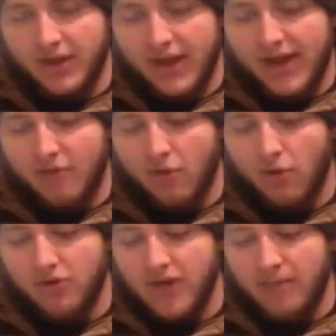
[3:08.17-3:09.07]
and have a
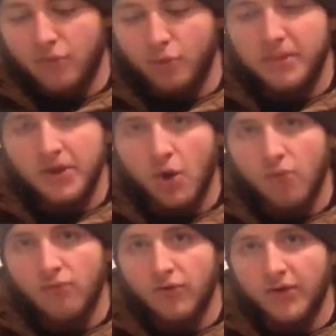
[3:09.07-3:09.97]
hard time looping
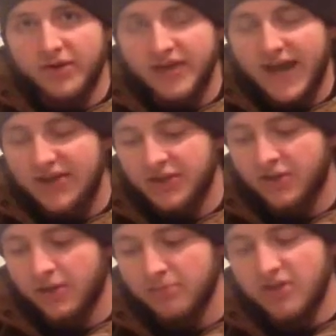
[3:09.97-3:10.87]
over and attaching
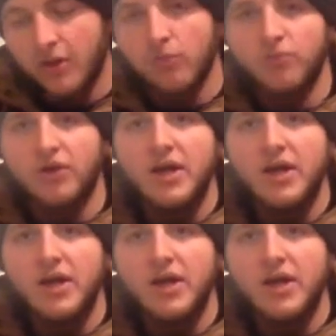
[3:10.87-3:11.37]
to themselves,